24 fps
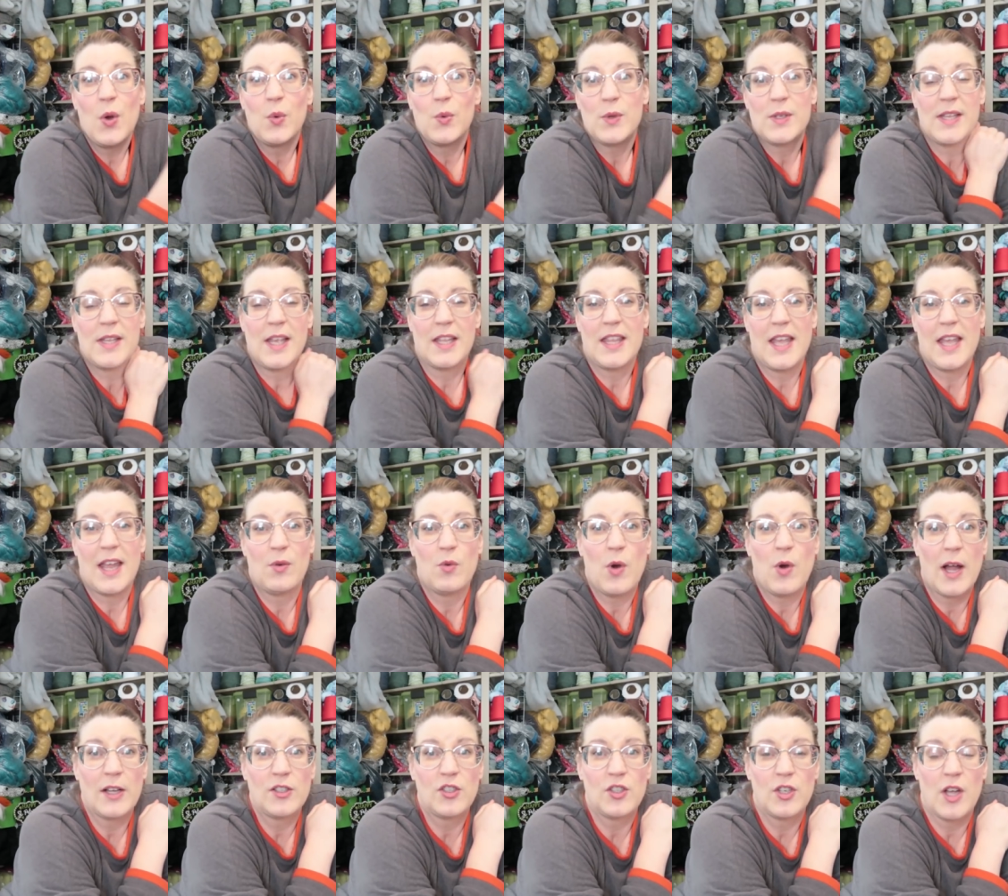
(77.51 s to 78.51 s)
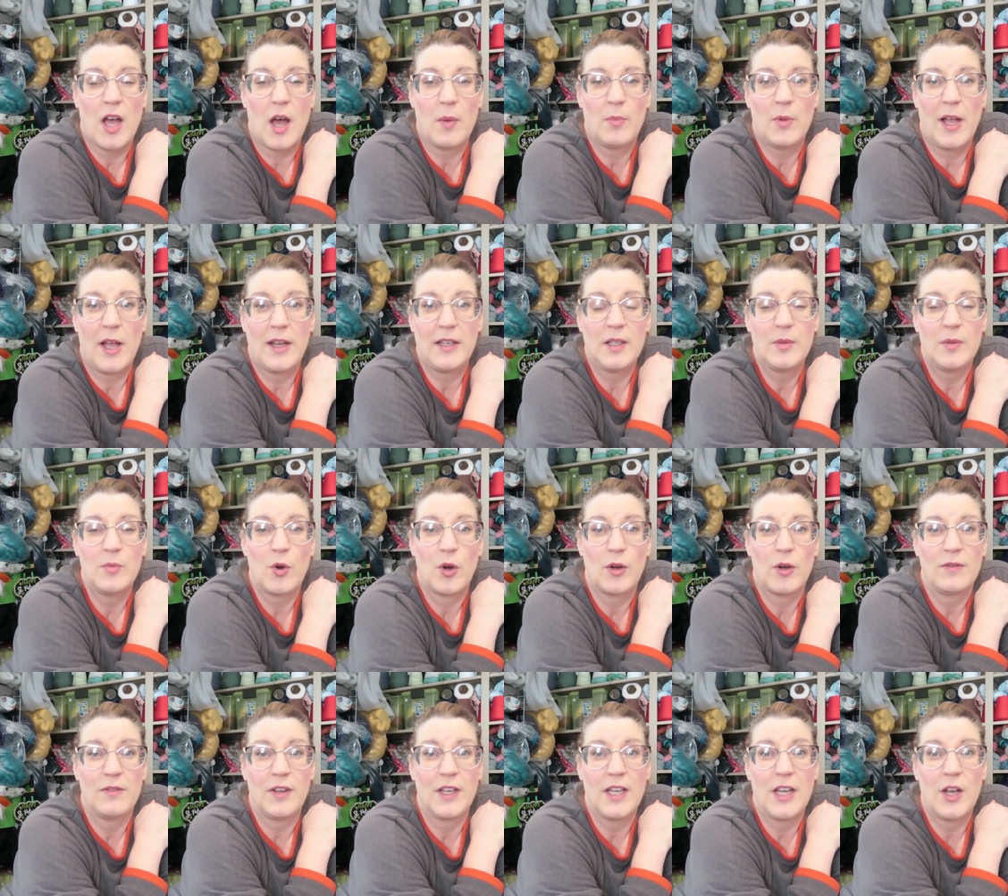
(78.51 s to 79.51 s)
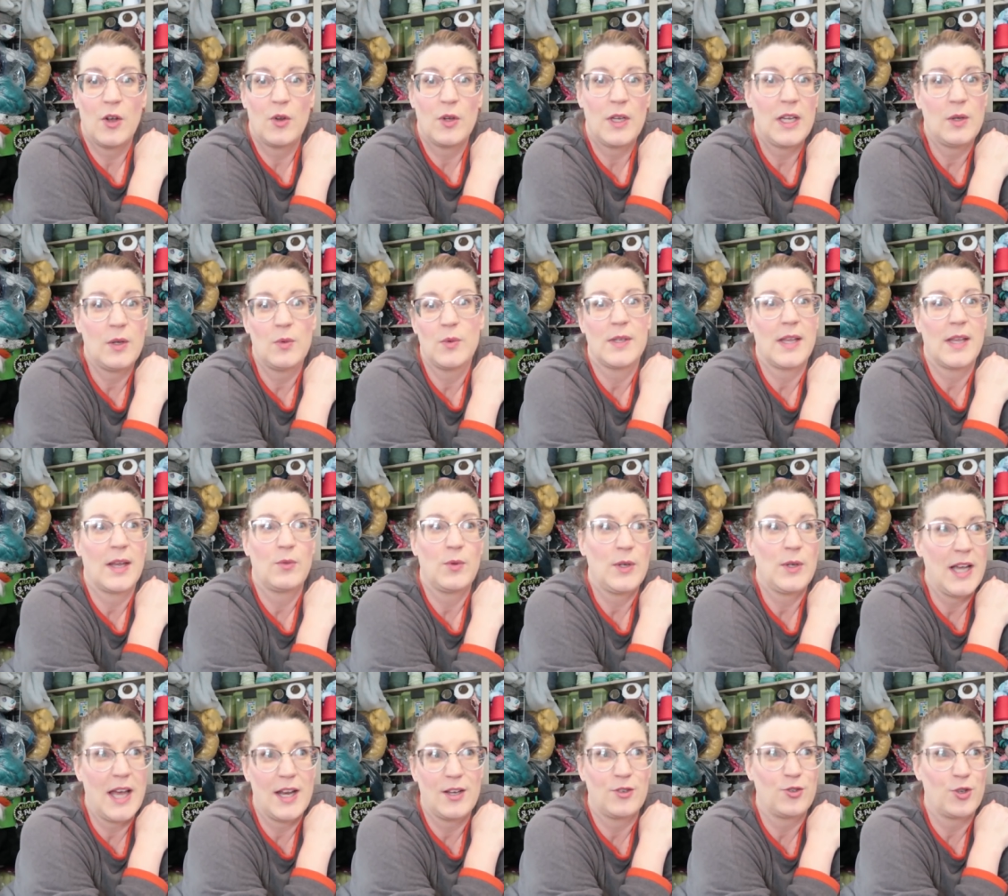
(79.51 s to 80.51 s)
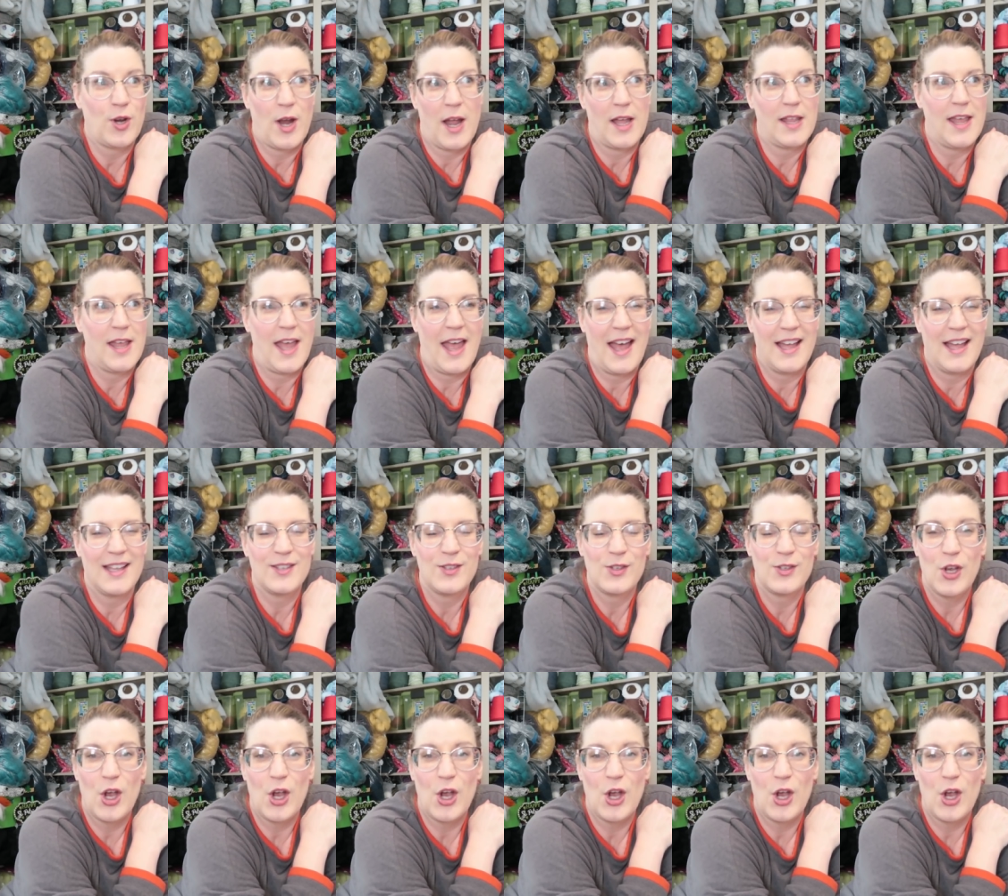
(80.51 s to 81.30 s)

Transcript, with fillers: was that they watched a blending board video and he was like, we gotta try that.